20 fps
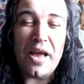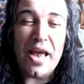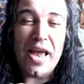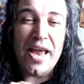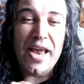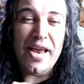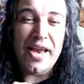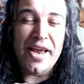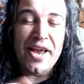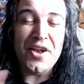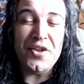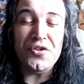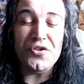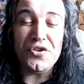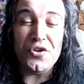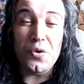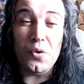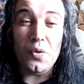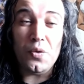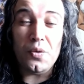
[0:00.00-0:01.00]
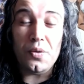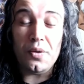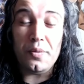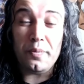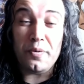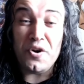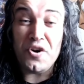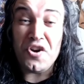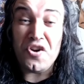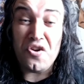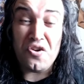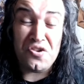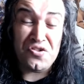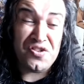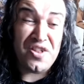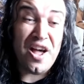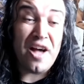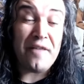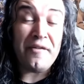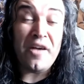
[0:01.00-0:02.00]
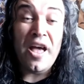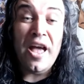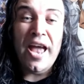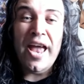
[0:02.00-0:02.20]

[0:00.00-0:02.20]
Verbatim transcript: a hint to the production staff,